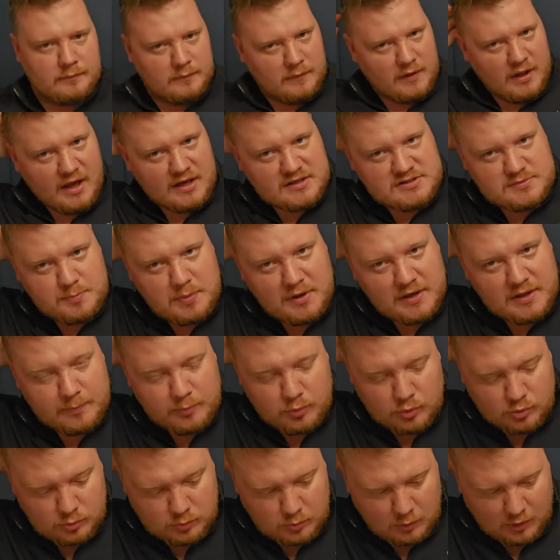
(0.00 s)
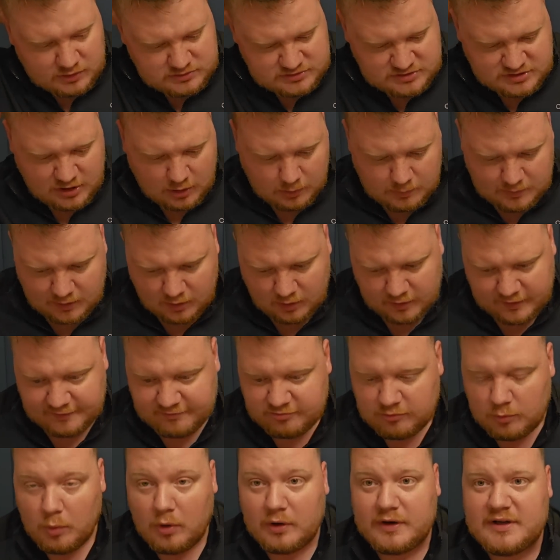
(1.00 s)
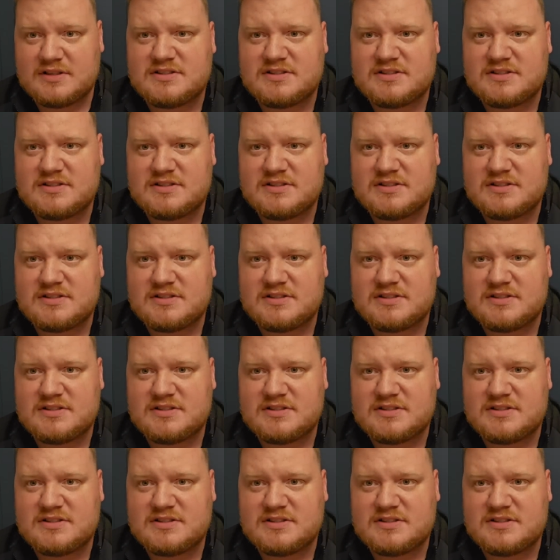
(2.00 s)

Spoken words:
Yes, people, what's going on, everyone?